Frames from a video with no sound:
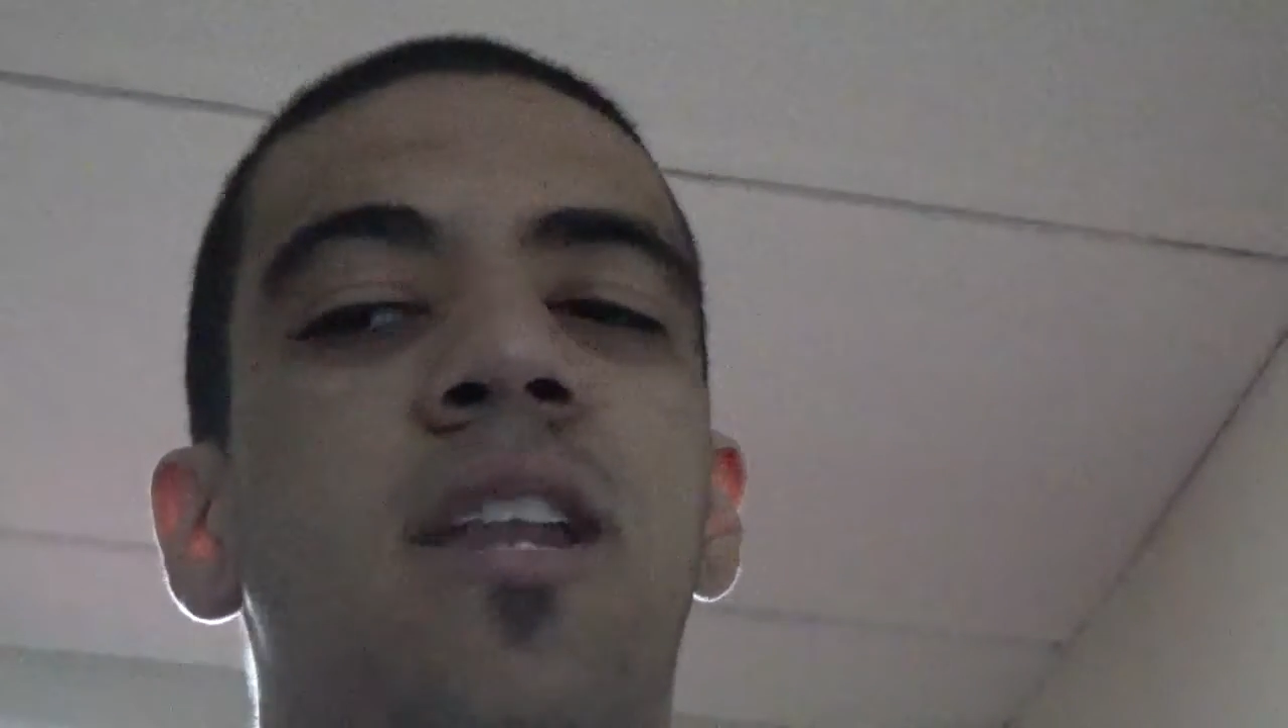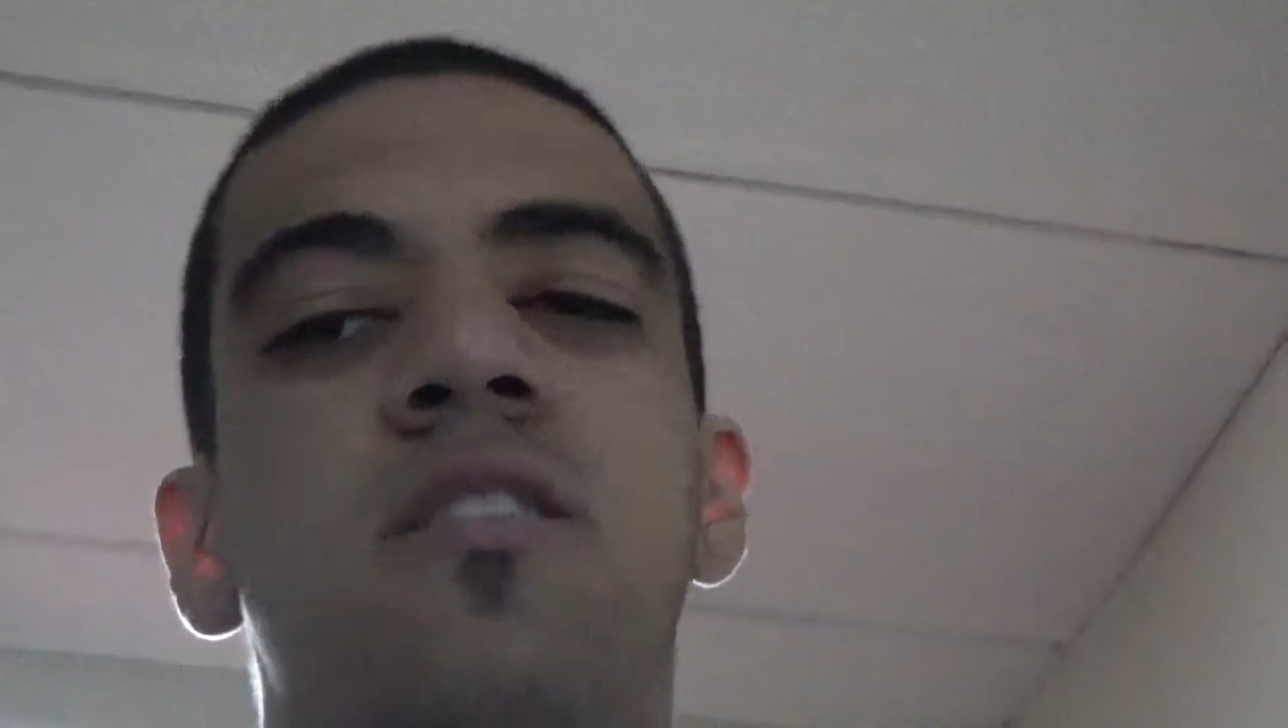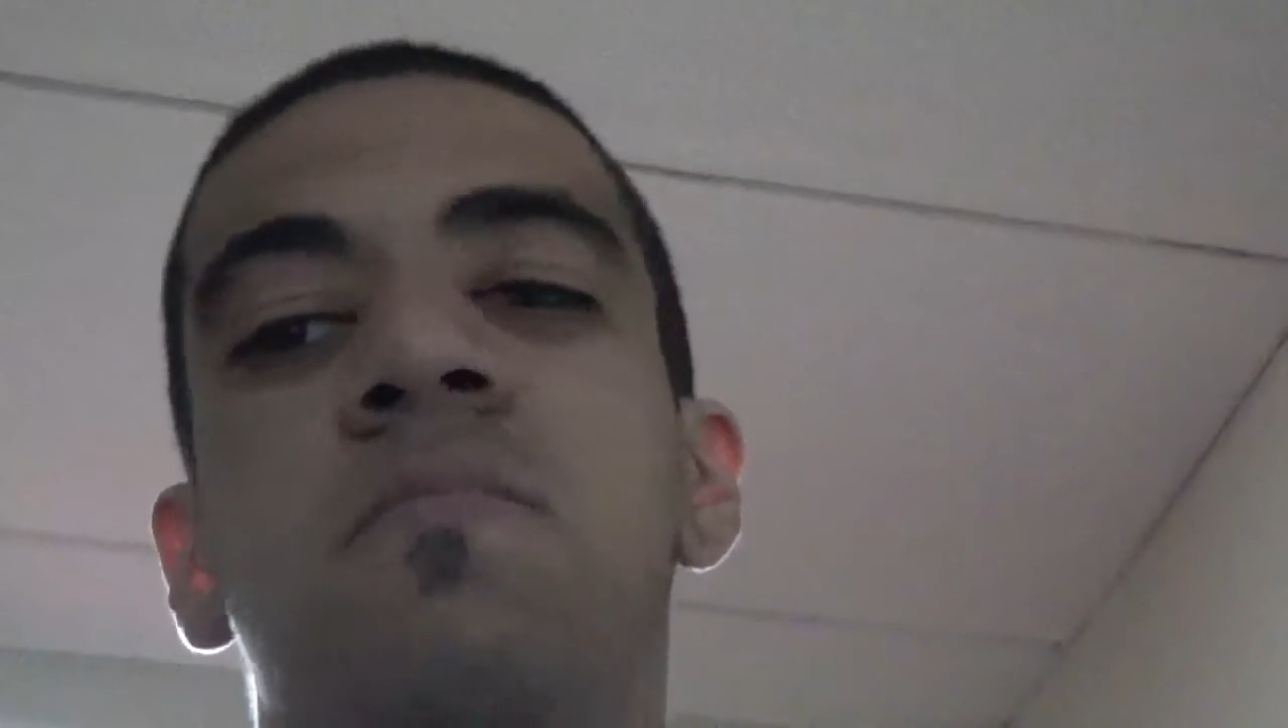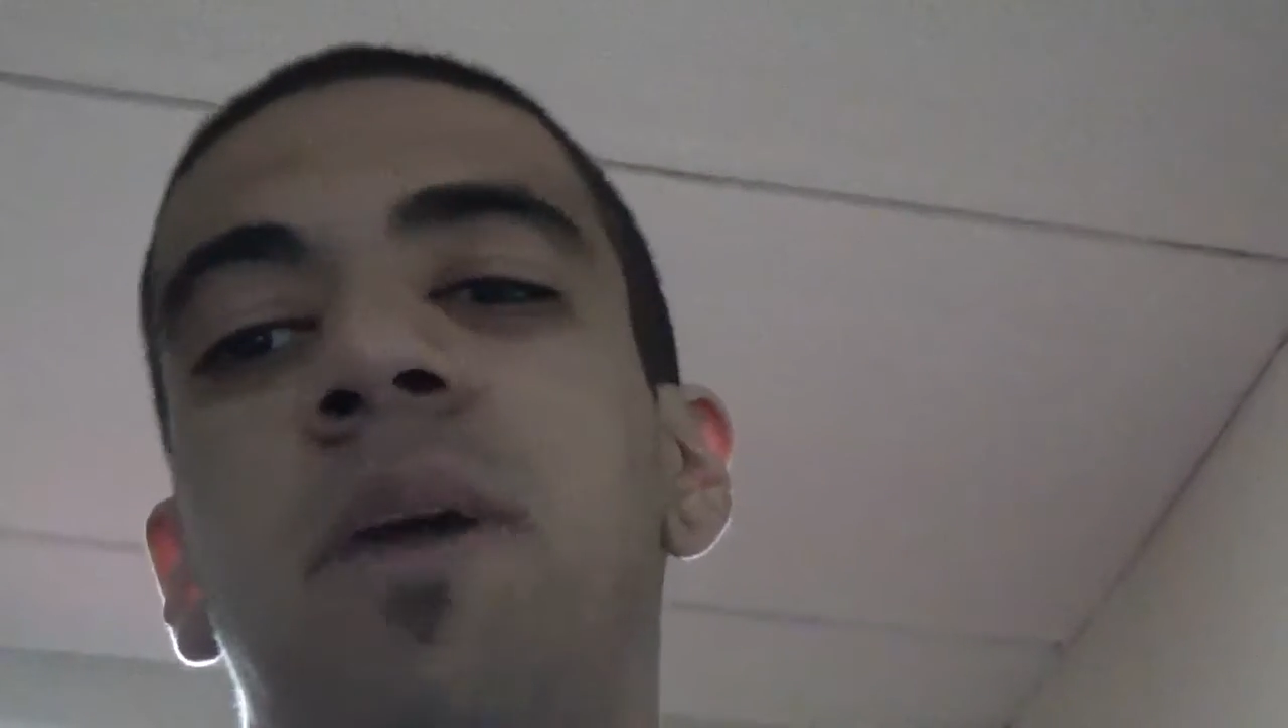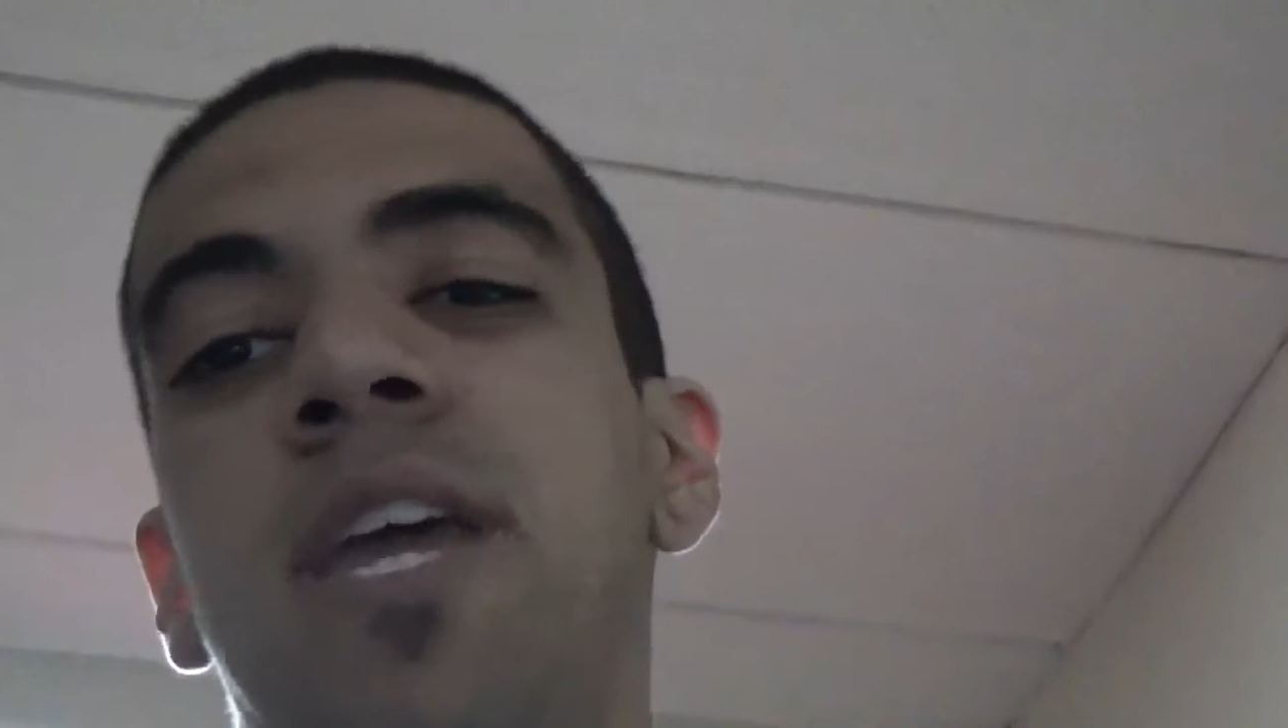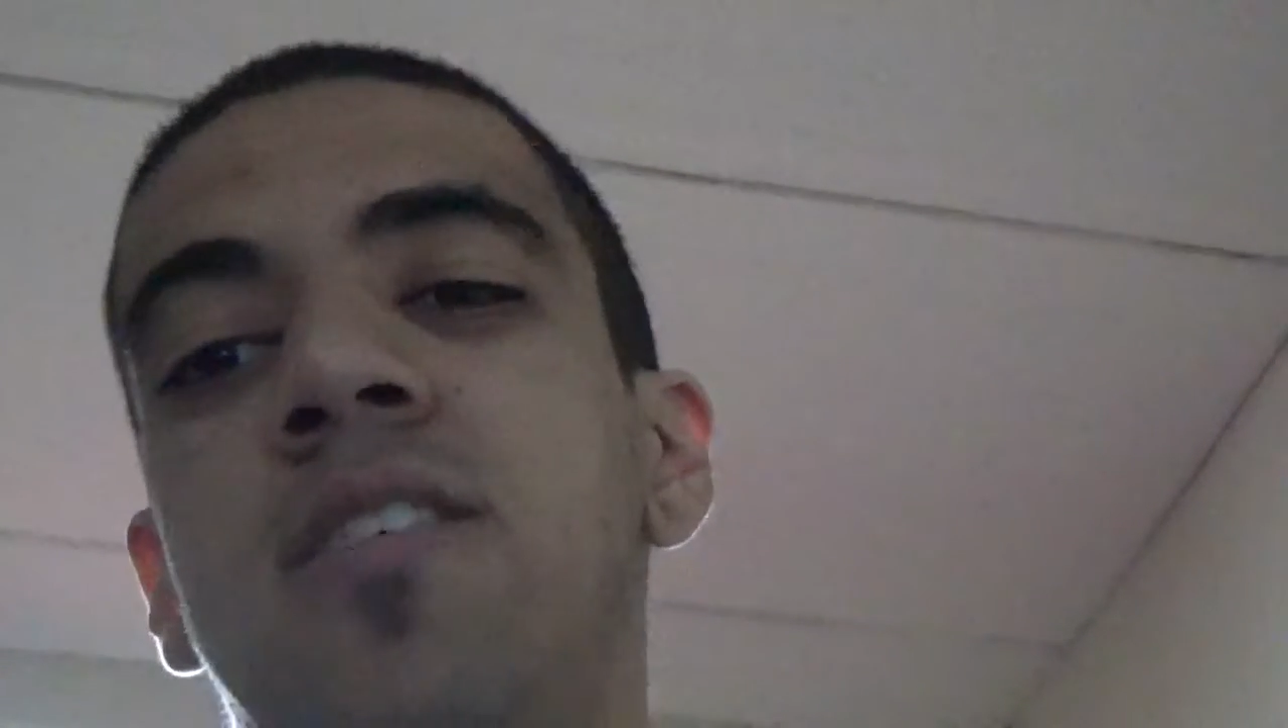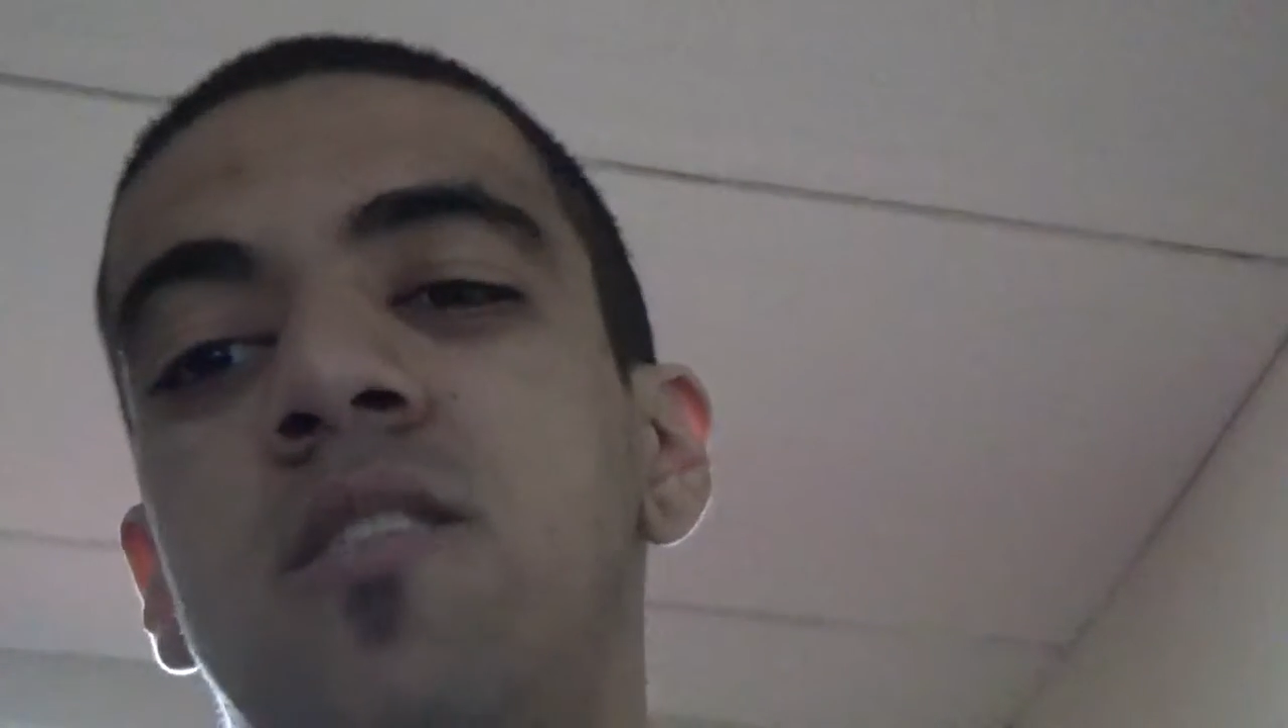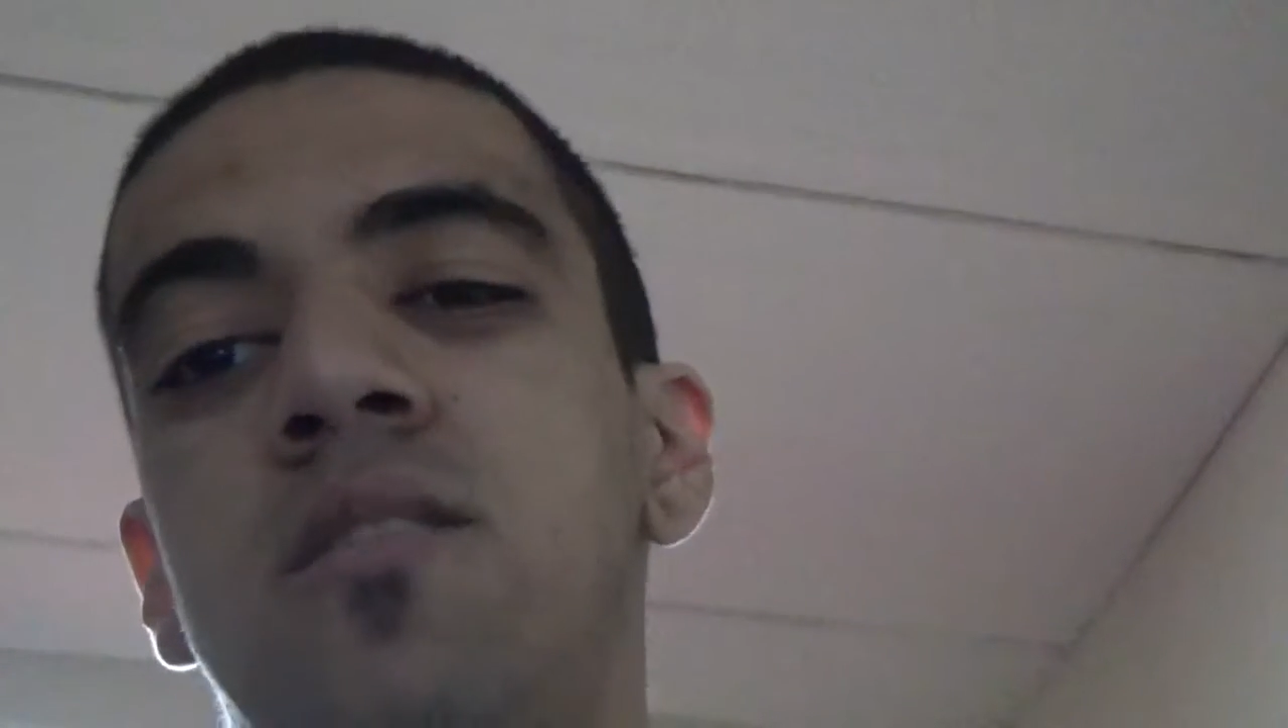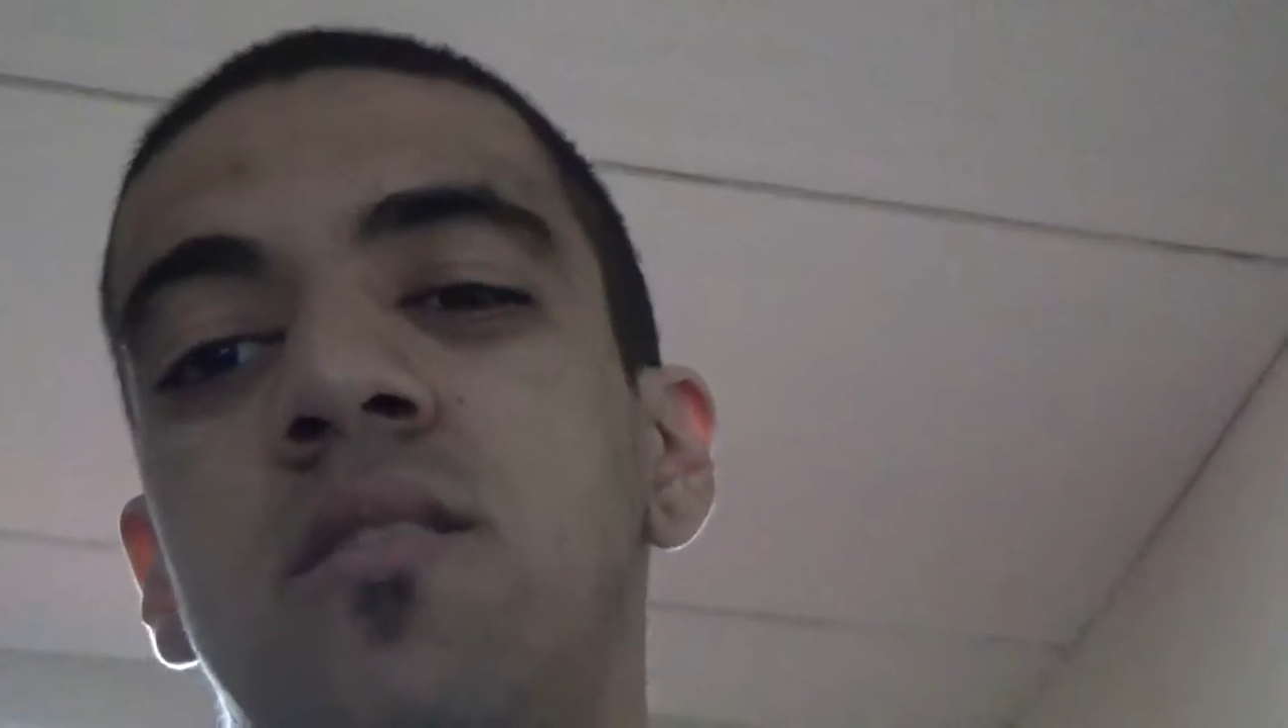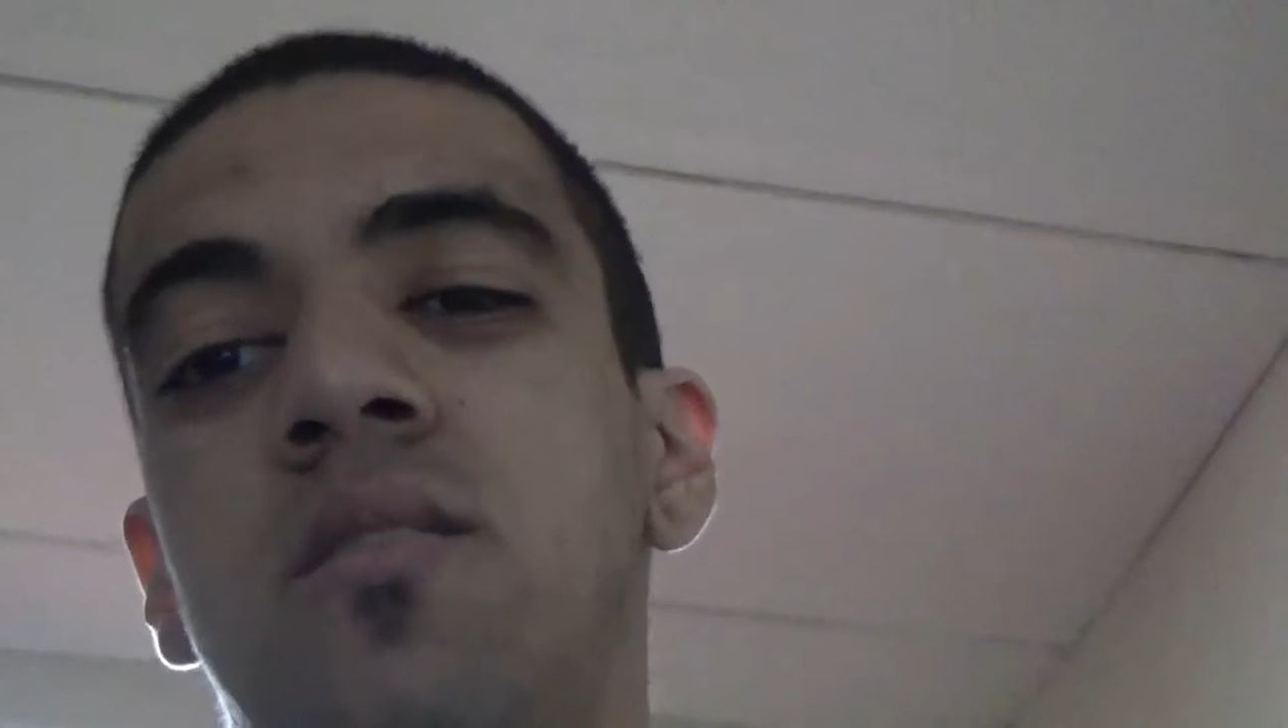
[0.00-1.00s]
its
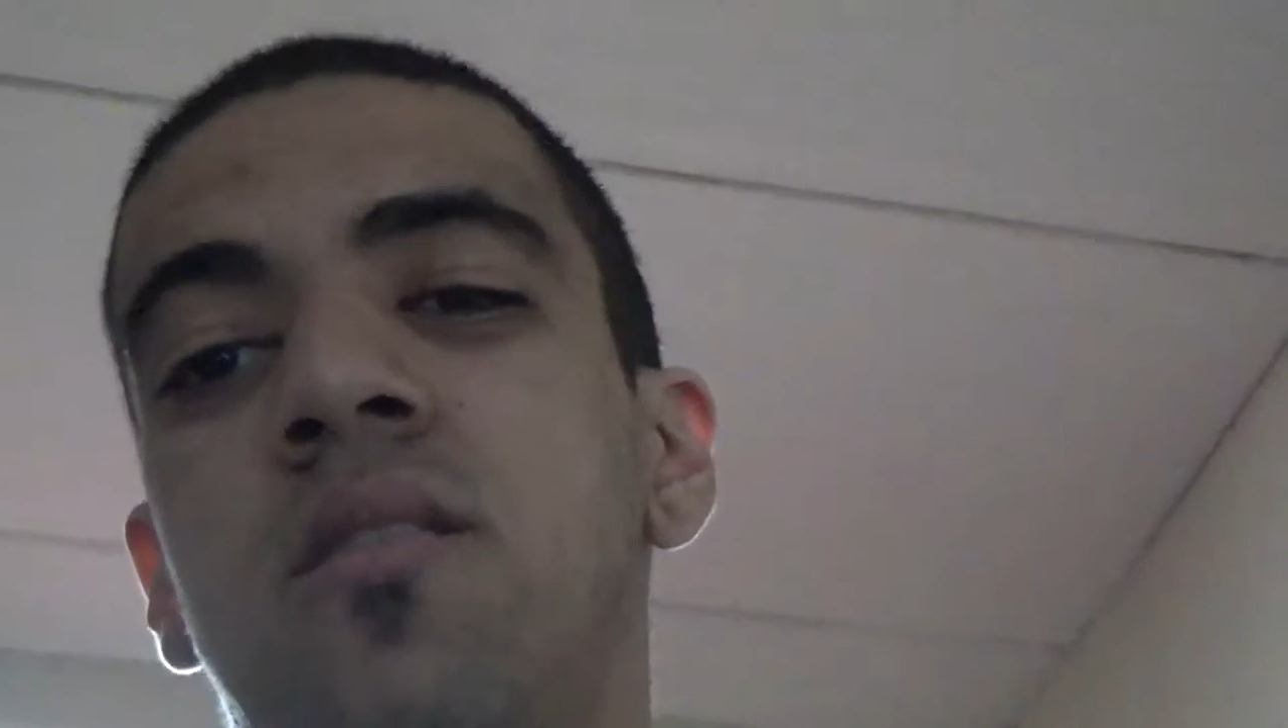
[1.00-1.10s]
base,